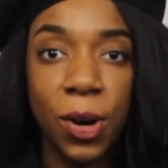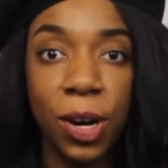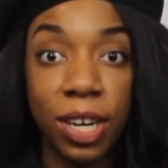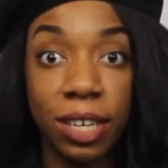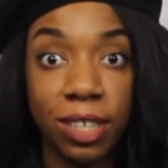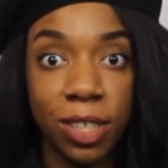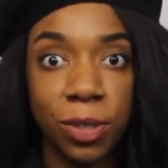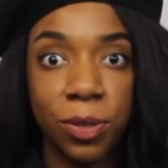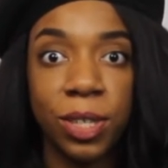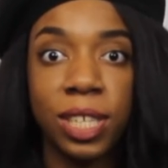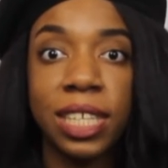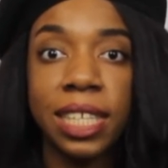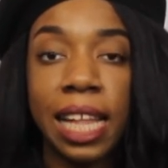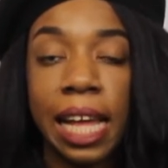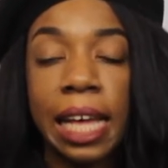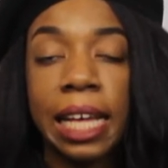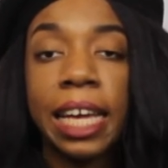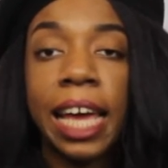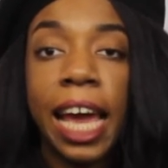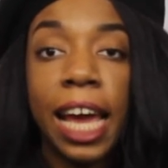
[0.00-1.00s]
or students,
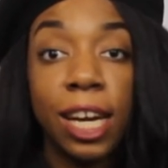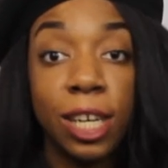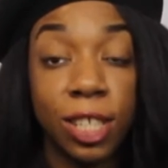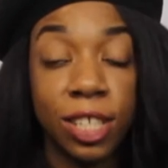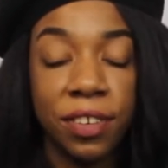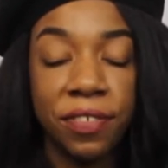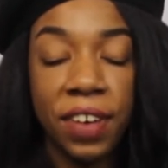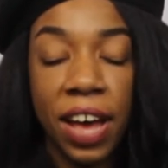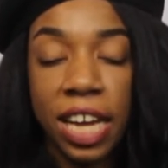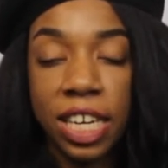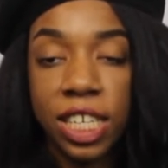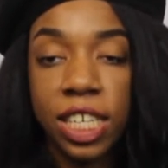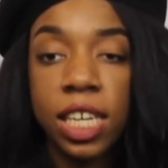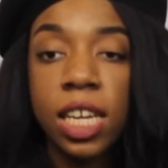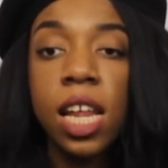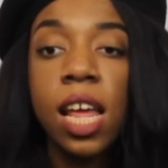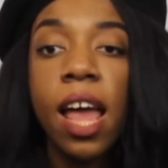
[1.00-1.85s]
it caters to fashion.